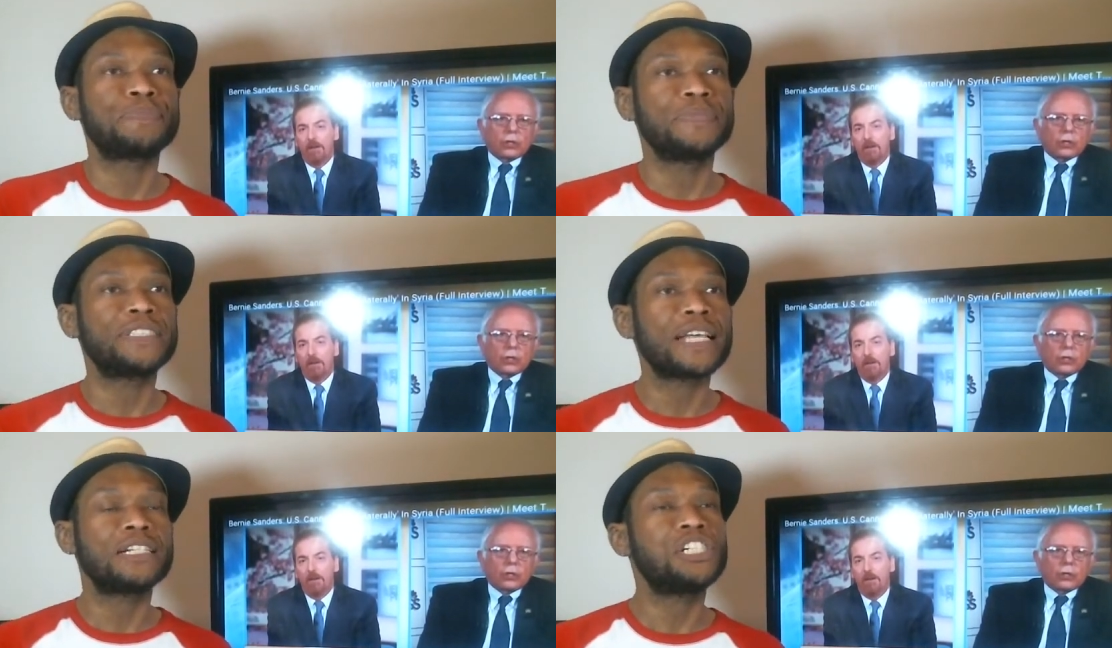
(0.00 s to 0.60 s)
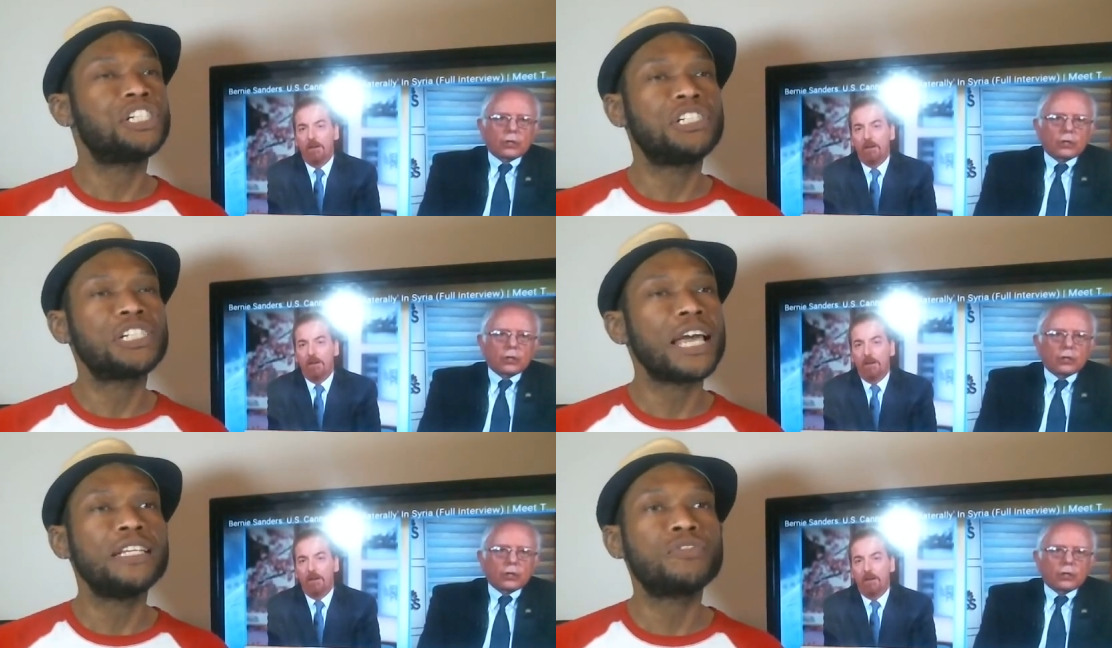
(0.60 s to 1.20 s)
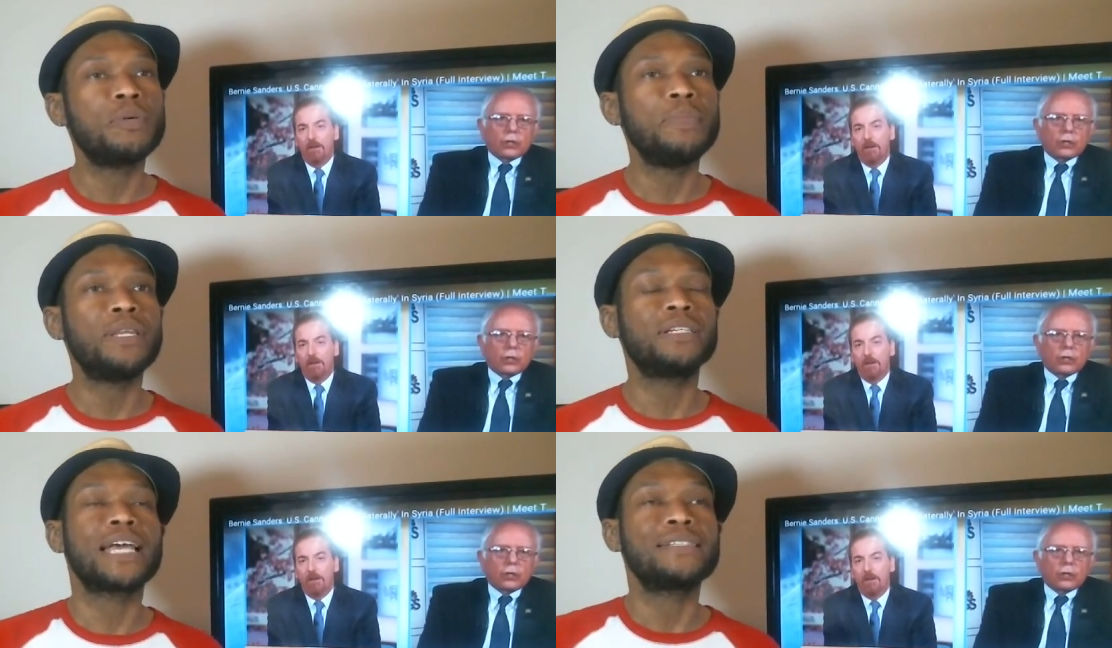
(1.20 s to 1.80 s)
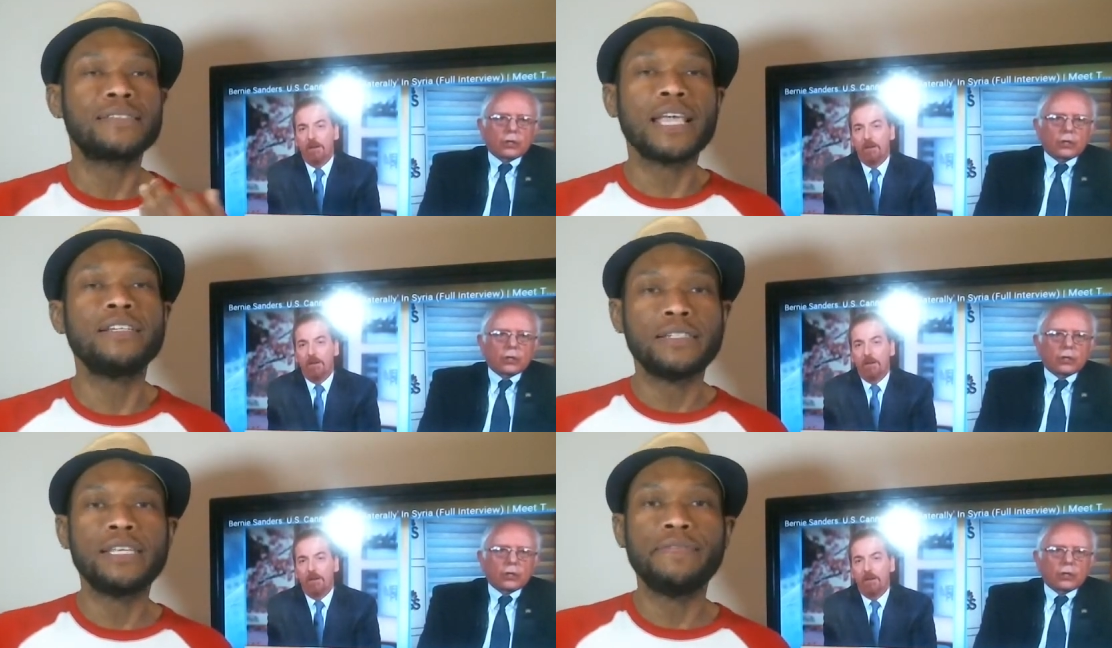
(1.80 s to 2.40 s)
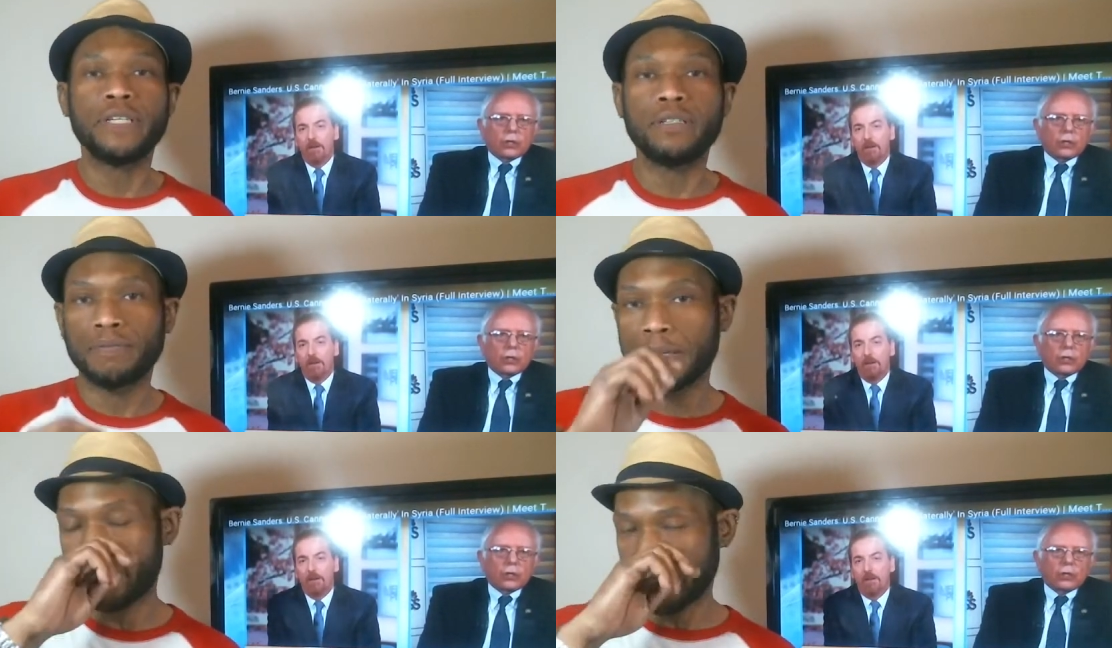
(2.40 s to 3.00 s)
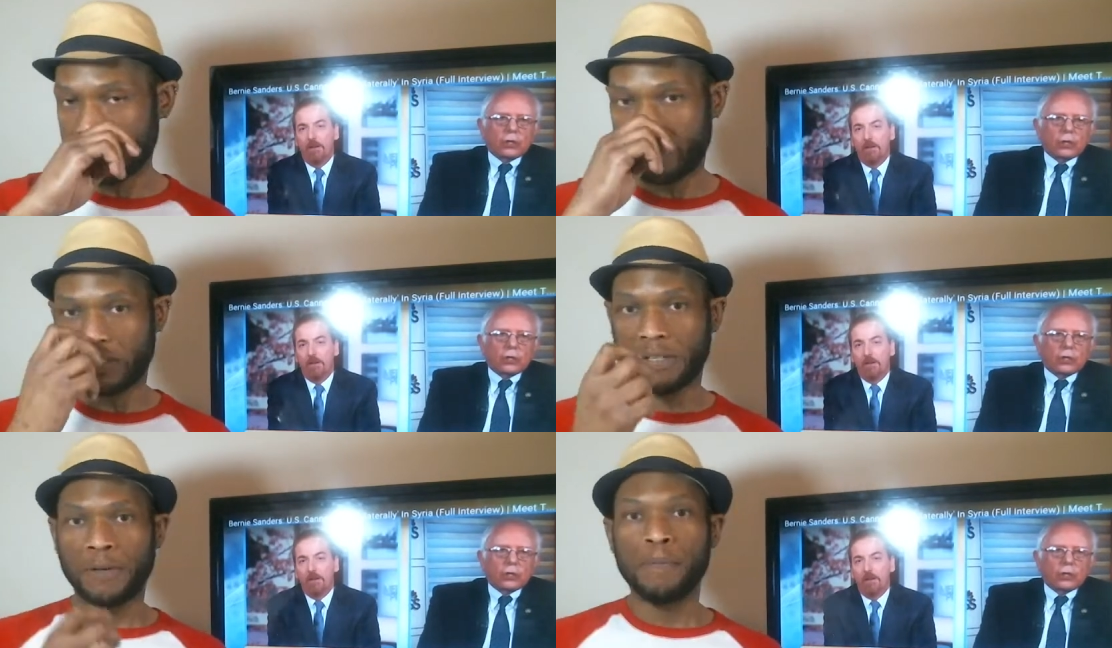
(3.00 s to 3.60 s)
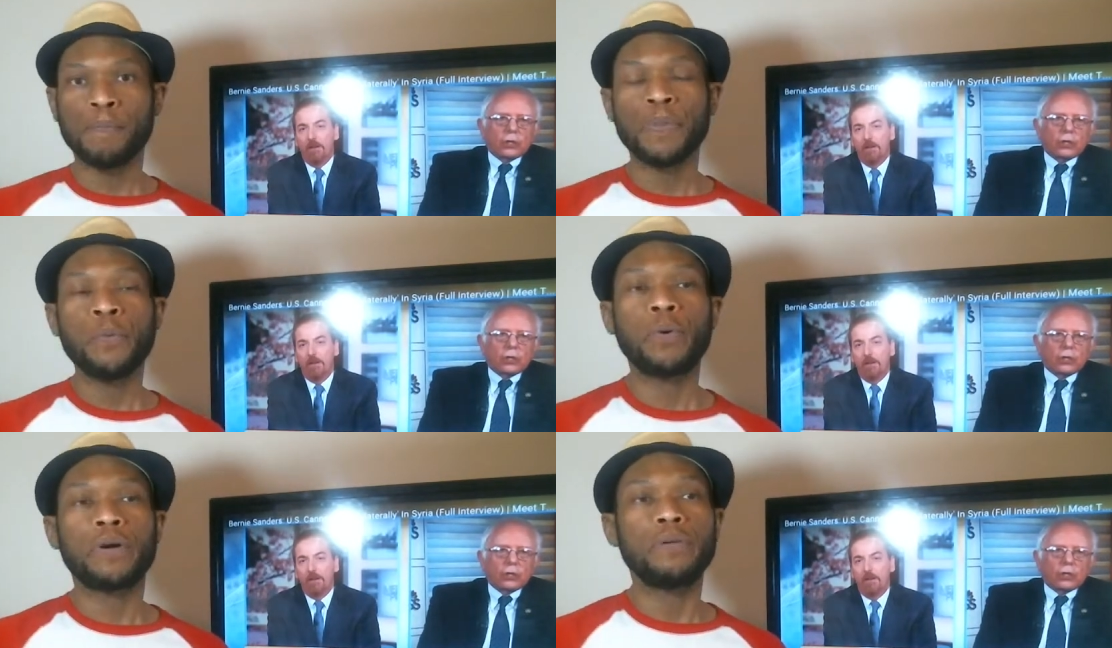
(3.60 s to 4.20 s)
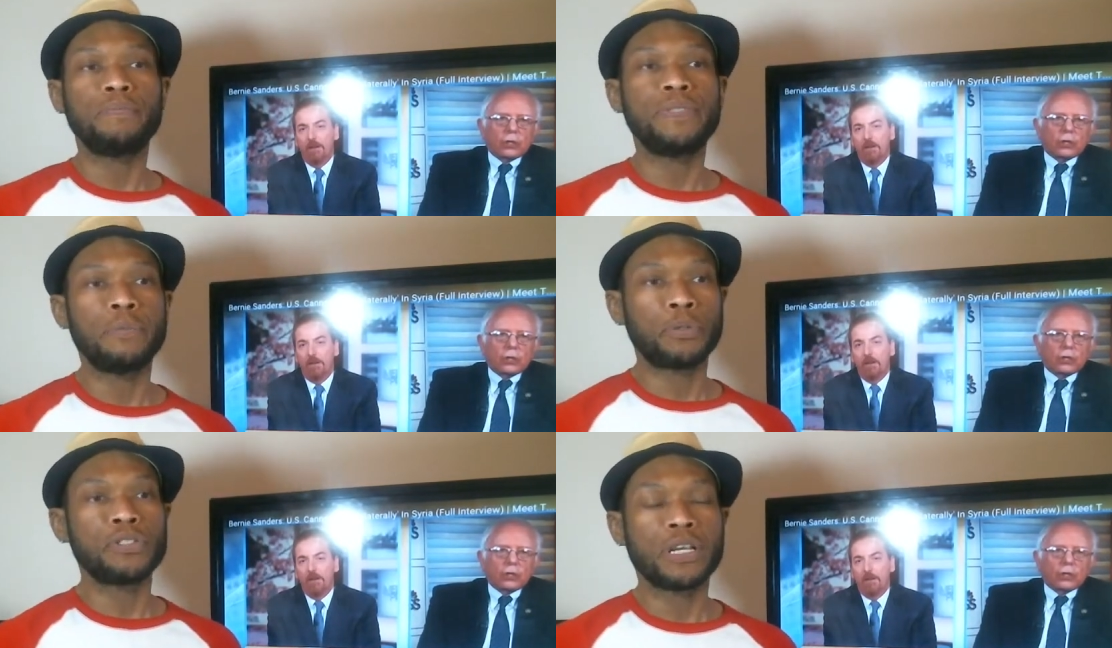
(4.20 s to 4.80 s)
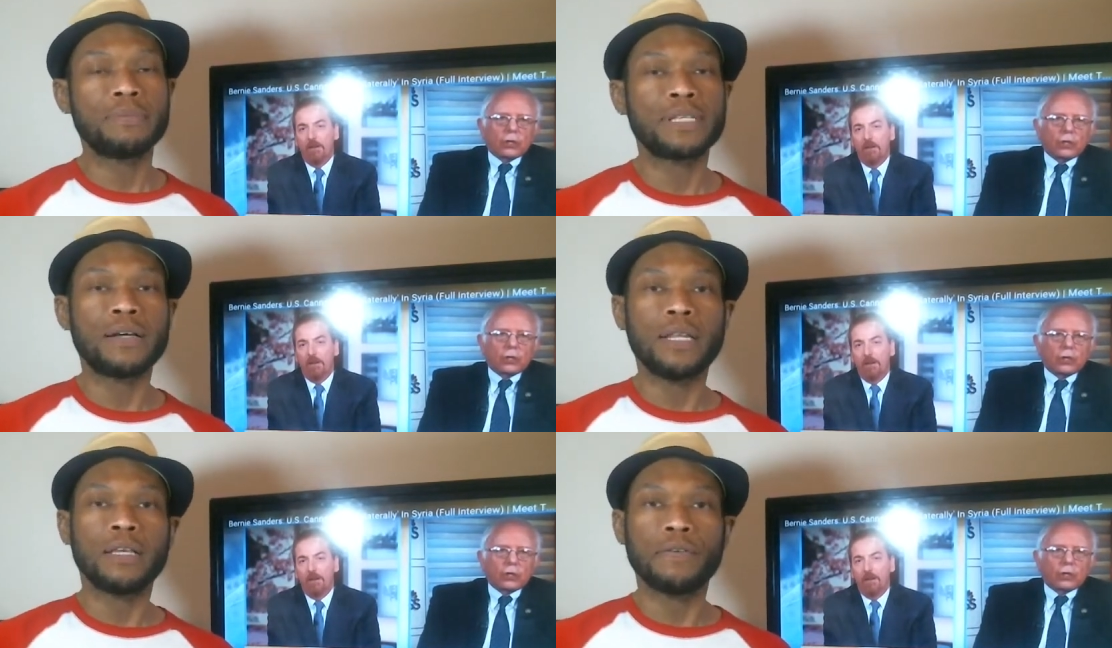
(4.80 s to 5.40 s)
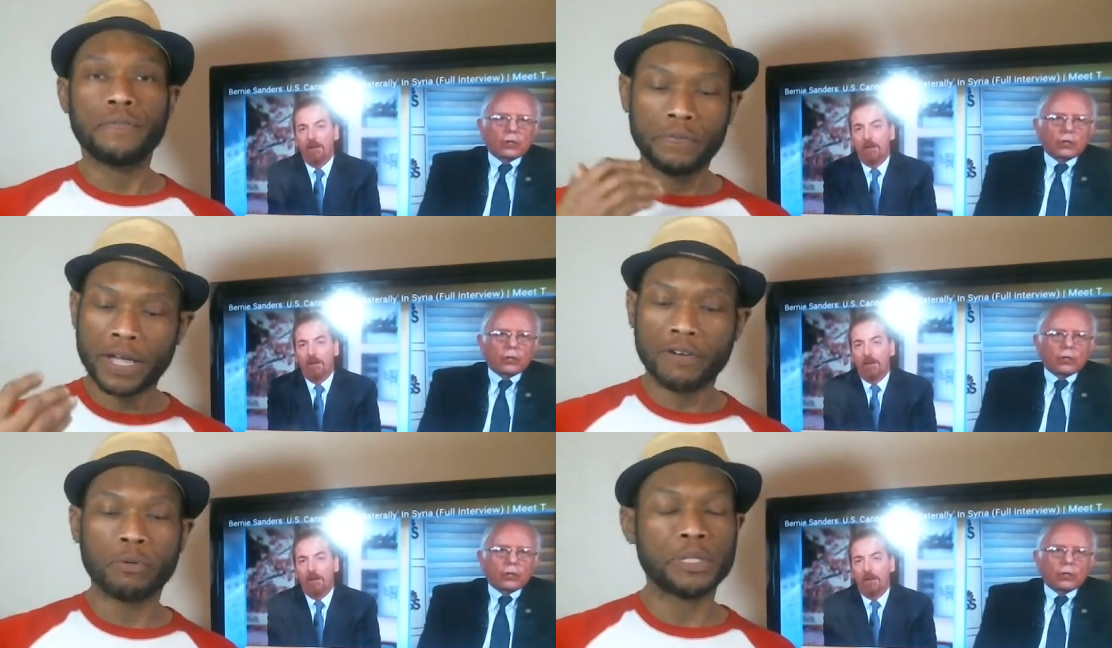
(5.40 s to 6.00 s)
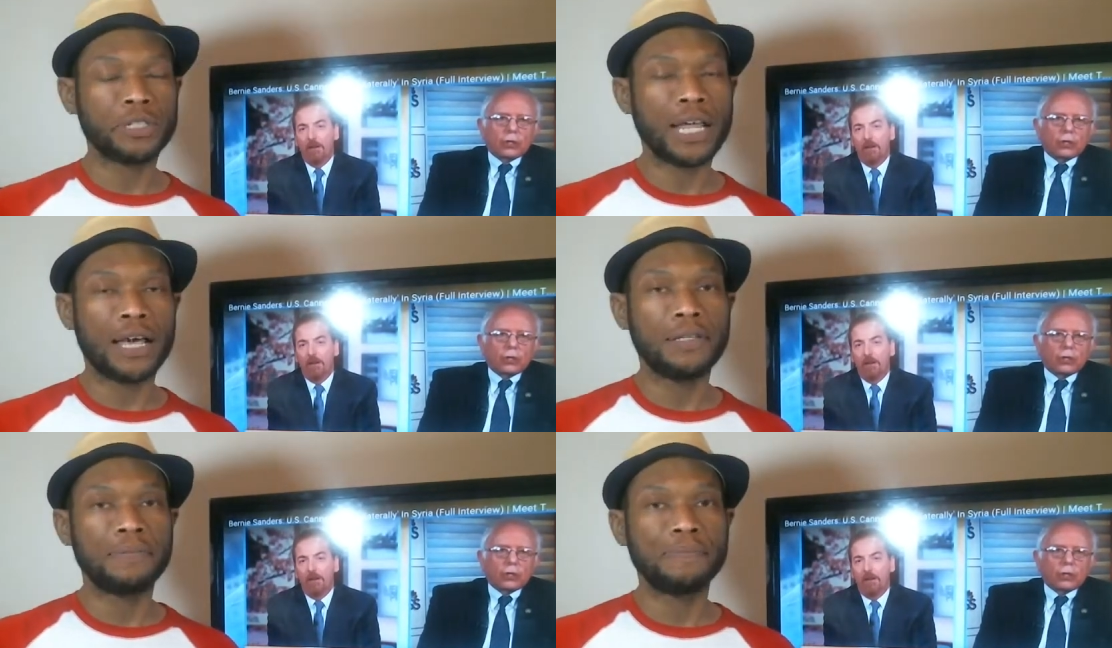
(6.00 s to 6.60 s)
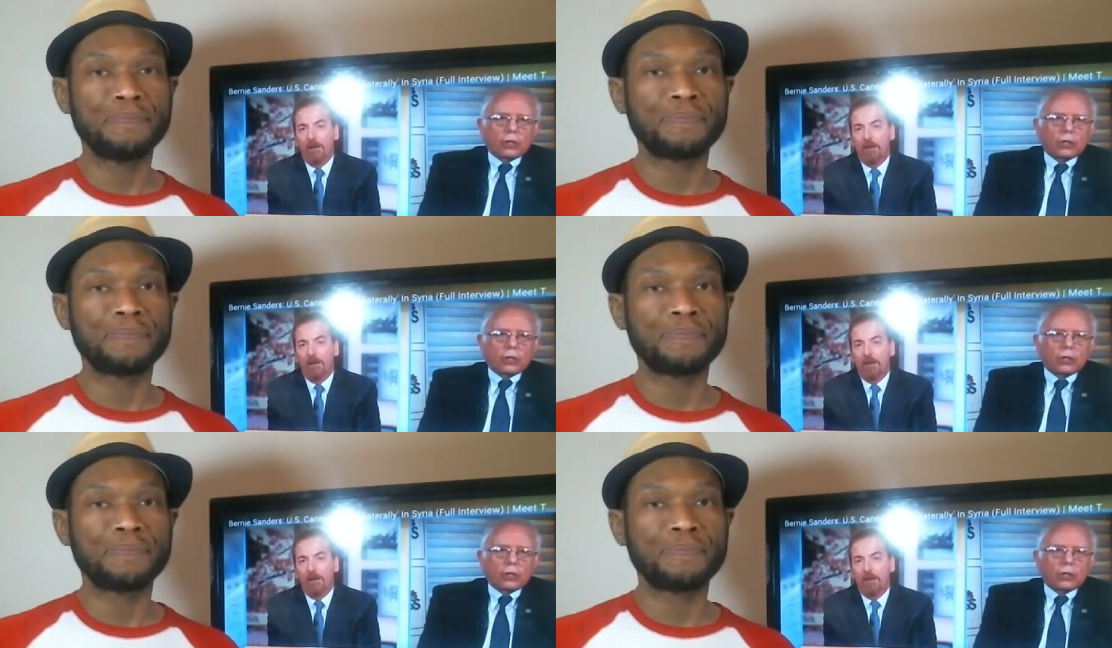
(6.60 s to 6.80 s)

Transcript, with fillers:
Speaker 1: it's like a Chinese-run media, like state TV, in a sense, where the person comes out and gives the government's line.